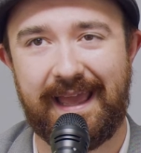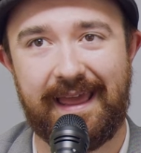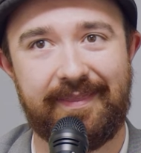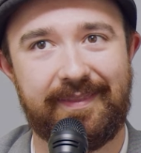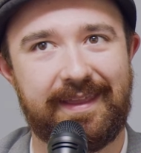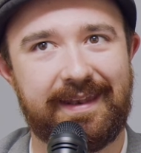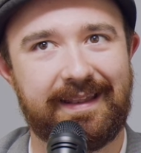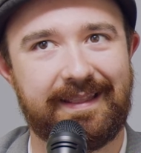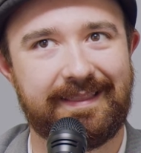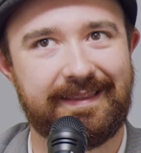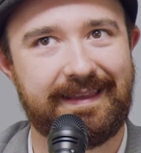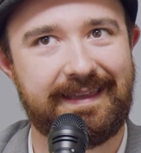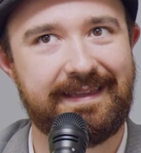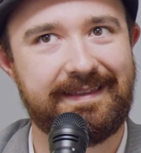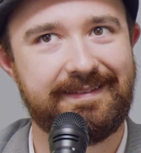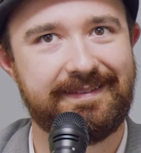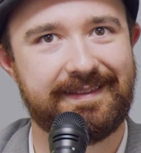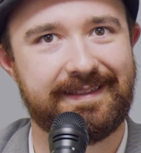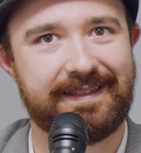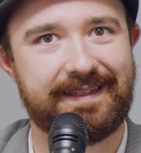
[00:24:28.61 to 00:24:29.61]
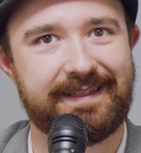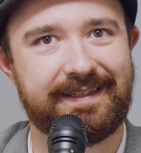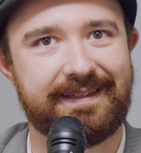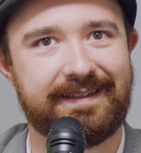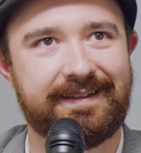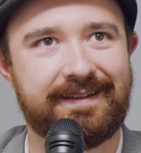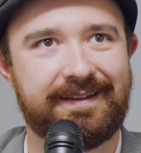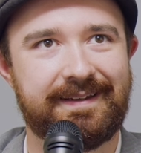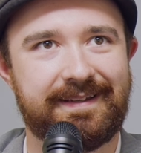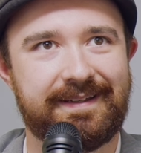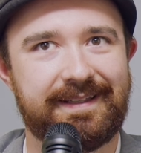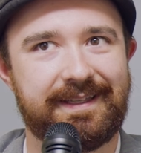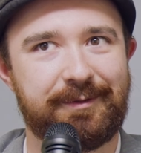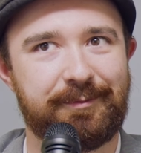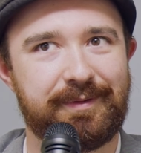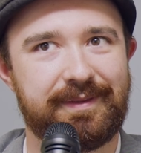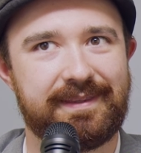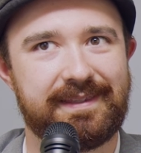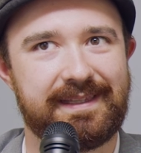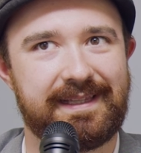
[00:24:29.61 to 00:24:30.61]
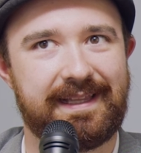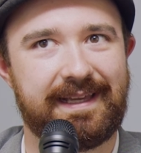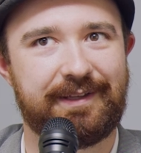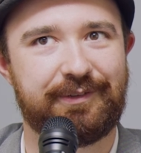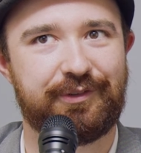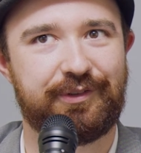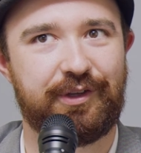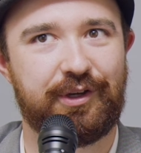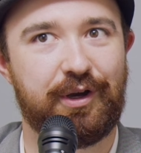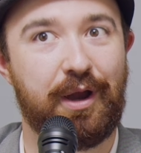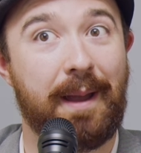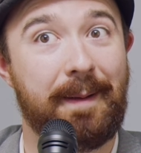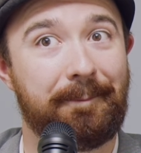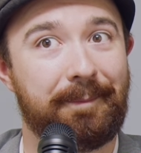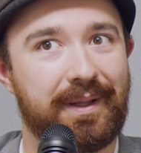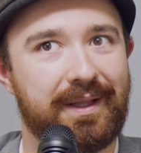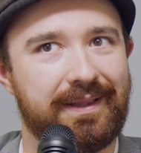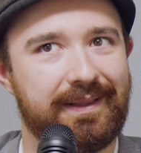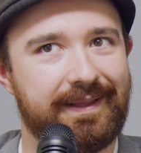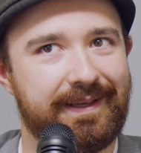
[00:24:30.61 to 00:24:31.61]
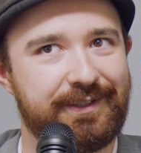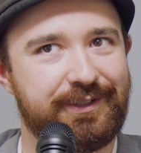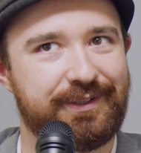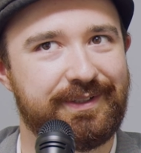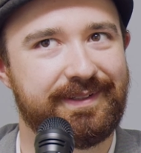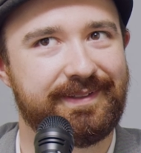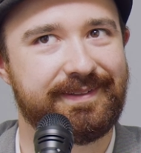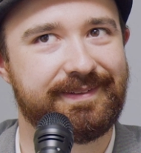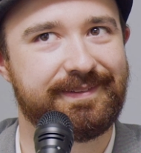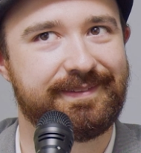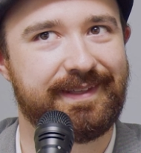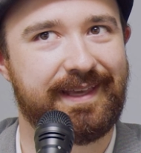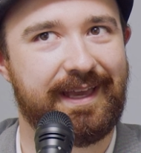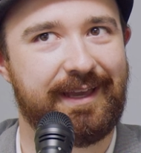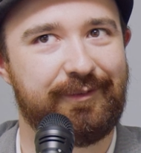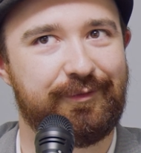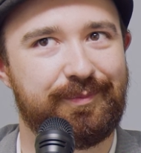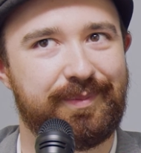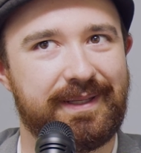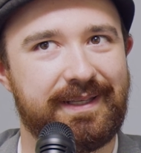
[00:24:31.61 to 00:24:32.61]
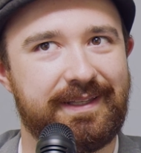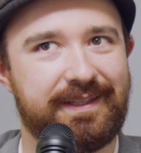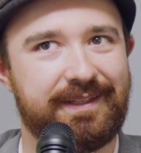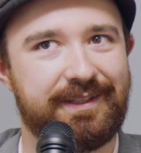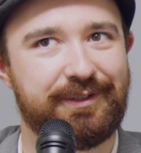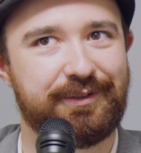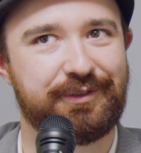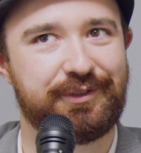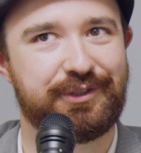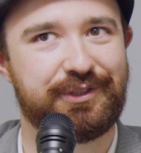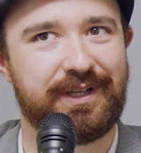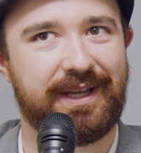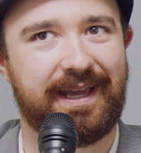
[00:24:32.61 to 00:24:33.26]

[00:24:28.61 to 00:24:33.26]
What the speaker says: And then lately, within the last year, plushies have been huge.